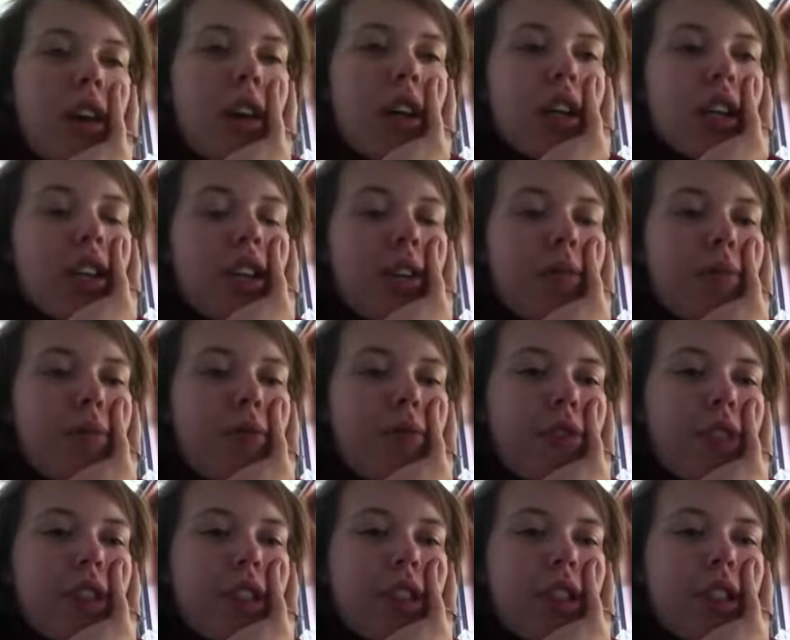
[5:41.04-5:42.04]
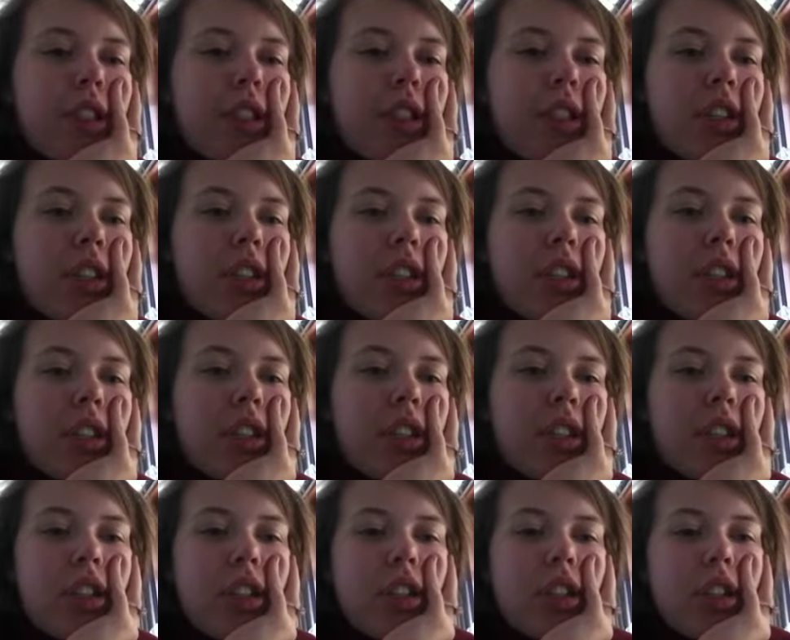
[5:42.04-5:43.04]
I get pretty
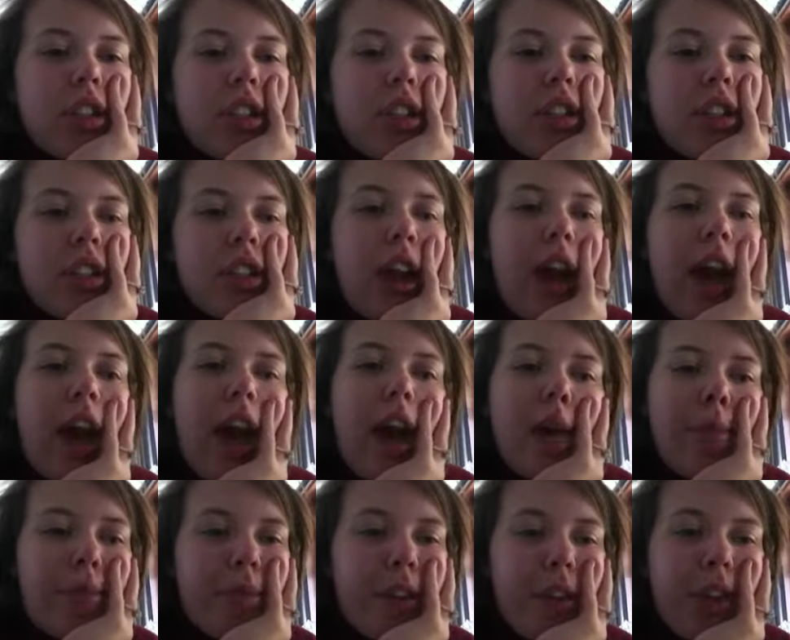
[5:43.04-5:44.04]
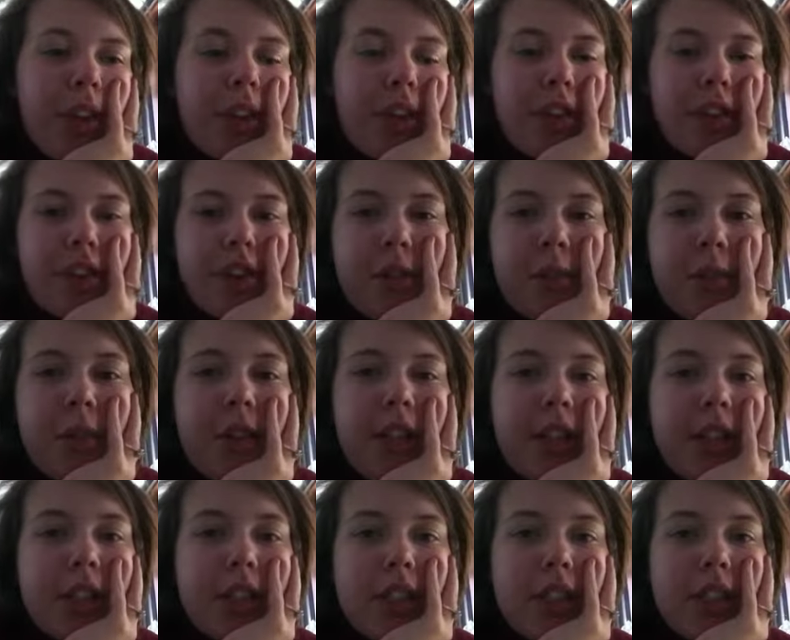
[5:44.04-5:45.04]
happy during
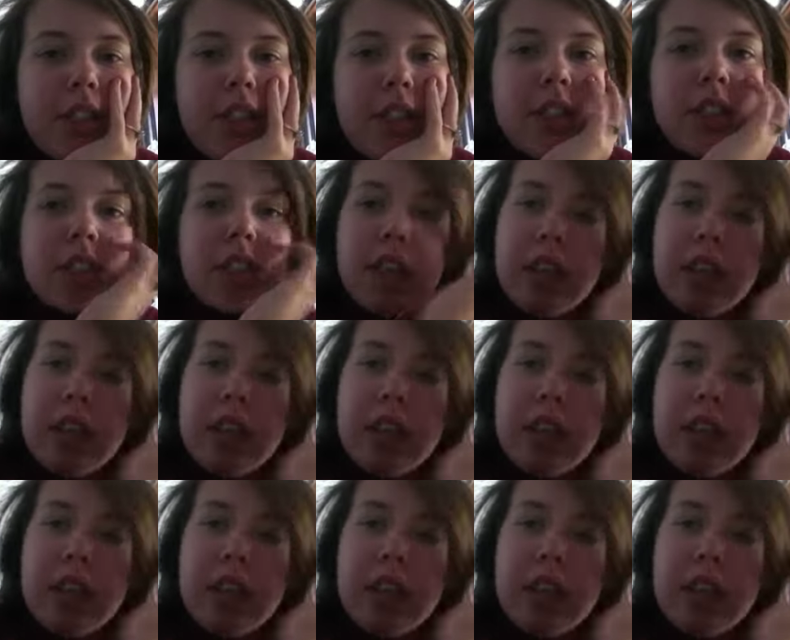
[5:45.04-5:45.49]
parties